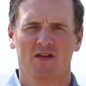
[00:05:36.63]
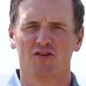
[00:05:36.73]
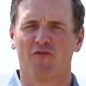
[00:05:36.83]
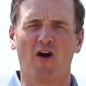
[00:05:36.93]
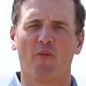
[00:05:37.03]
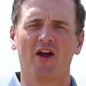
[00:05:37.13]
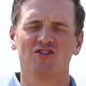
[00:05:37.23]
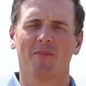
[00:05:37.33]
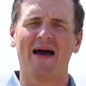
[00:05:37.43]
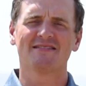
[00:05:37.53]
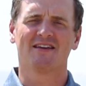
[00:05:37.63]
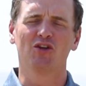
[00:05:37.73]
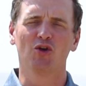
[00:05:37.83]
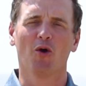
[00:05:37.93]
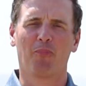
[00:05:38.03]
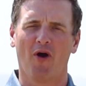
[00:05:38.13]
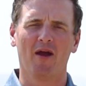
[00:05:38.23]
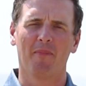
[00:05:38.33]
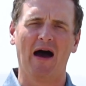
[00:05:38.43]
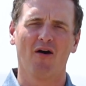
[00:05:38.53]
So Front Range, I'm asking you to
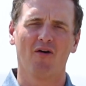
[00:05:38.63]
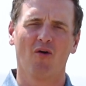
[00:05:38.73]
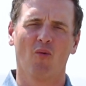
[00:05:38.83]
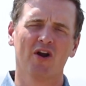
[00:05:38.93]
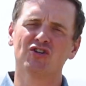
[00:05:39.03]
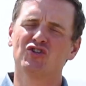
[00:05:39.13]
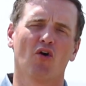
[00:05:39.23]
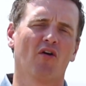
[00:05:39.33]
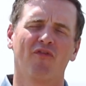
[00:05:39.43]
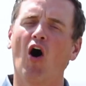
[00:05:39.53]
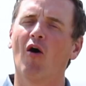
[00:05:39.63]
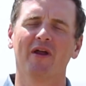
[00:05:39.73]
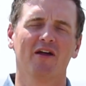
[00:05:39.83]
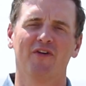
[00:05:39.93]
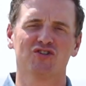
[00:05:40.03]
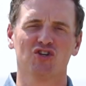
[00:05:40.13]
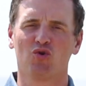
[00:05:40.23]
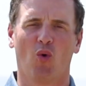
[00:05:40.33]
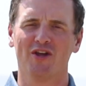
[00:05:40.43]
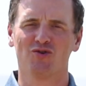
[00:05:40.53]
pray about what is your involvement in Vision
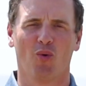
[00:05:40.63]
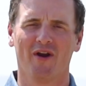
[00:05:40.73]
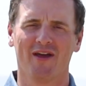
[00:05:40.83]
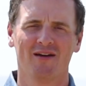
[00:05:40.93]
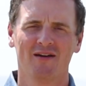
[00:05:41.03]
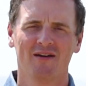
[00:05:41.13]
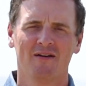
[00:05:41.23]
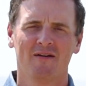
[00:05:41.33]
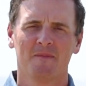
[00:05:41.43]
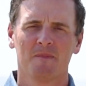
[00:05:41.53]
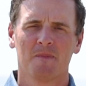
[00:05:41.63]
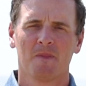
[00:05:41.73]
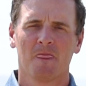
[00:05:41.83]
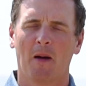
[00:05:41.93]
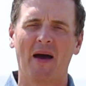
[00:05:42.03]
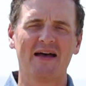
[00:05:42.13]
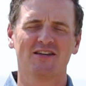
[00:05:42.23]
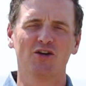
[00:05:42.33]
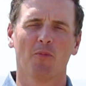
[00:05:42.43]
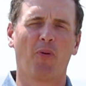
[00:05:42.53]
2020. I'm
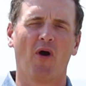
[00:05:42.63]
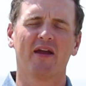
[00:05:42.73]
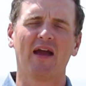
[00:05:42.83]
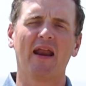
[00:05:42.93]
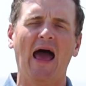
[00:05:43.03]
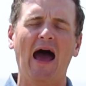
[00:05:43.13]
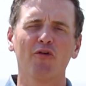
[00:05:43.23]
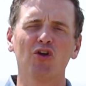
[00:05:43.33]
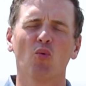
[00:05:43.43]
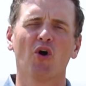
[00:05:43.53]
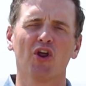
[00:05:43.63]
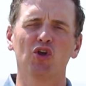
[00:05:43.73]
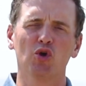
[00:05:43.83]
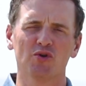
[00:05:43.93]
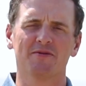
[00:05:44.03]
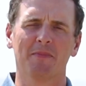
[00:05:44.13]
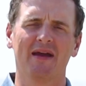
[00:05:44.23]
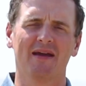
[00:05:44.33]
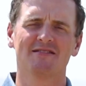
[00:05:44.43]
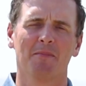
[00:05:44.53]
asking you to pray, God, how do you want to use
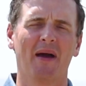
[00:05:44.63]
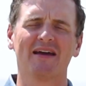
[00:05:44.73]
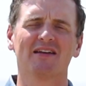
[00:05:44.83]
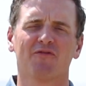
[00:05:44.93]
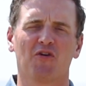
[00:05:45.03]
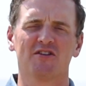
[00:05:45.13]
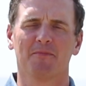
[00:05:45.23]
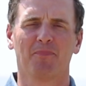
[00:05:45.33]
me to make a difference in